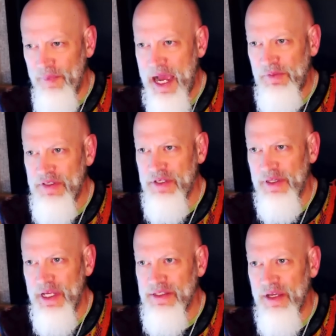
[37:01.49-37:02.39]
Baptist on
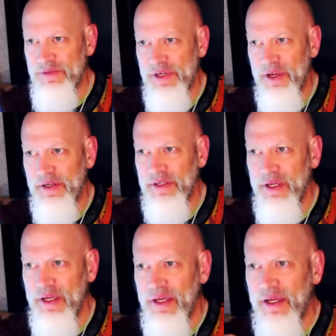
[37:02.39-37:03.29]
that subject,
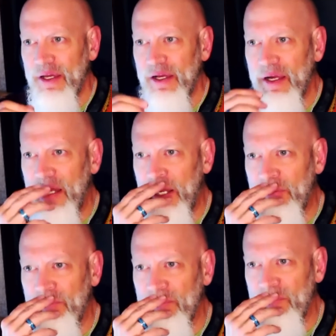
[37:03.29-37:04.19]

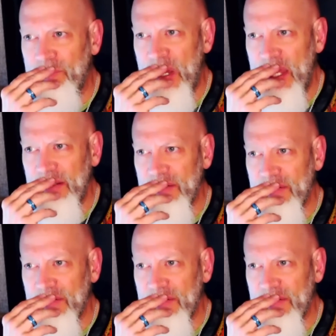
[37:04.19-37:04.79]
but